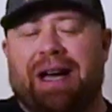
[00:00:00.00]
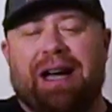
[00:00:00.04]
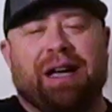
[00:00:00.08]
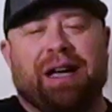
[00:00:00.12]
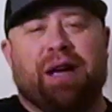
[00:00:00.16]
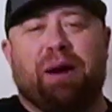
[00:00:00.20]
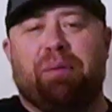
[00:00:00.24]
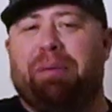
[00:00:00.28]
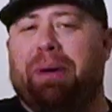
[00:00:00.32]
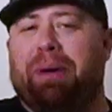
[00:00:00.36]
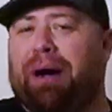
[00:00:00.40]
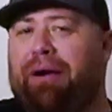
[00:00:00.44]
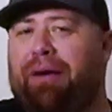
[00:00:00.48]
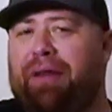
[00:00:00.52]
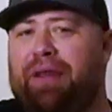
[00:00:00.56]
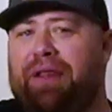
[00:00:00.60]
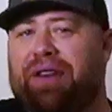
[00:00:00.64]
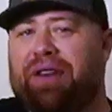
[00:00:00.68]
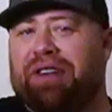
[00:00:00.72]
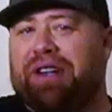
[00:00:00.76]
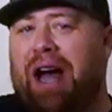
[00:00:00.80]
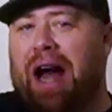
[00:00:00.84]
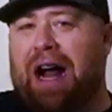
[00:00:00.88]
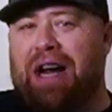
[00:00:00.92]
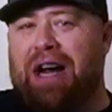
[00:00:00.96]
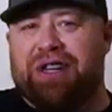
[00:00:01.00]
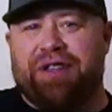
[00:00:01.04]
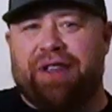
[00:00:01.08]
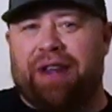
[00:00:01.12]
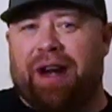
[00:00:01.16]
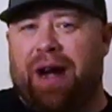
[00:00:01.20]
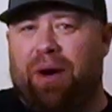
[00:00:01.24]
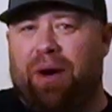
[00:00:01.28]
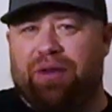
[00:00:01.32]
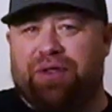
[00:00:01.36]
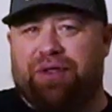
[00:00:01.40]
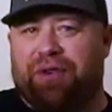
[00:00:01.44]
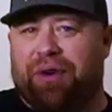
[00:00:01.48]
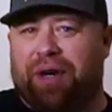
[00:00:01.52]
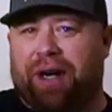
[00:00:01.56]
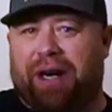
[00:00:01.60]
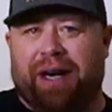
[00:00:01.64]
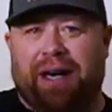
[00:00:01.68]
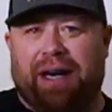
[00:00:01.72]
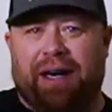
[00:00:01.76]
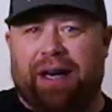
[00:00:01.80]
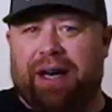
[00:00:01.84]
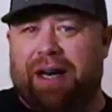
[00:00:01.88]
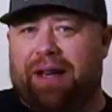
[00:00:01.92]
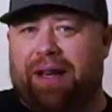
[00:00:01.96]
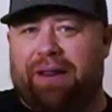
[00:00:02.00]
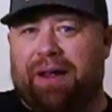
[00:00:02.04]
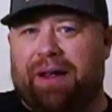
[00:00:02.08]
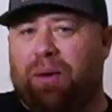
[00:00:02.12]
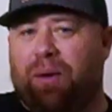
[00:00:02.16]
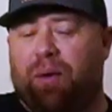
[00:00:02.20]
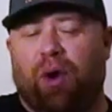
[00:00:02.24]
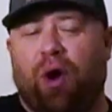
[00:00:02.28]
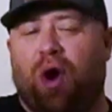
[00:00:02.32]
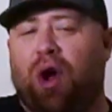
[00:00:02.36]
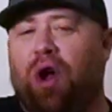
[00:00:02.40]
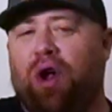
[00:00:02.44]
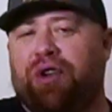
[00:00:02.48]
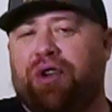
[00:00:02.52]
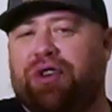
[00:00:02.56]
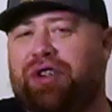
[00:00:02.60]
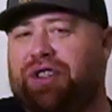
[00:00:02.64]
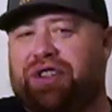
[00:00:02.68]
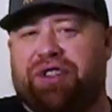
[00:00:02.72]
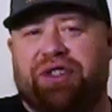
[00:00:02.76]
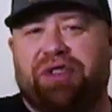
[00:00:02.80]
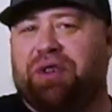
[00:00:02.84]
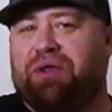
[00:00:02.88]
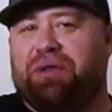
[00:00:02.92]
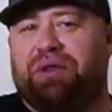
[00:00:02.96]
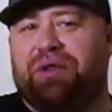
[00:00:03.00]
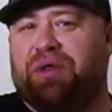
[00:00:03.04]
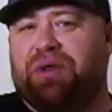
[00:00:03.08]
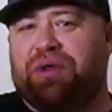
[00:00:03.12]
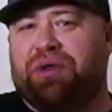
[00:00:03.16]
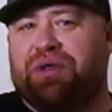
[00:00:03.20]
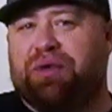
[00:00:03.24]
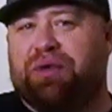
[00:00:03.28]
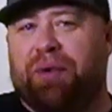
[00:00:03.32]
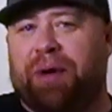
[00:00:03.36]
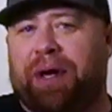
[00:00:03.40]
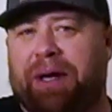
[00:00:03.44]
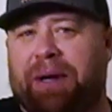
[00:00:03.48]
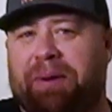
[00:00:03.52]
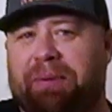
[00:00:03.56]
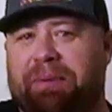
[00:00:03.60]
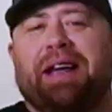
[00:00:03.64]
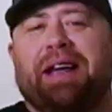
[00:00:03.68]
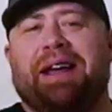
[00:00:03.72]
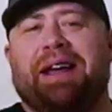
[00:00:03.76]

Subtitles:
compared to the Scotch that I was drinking, they were all just too sweet.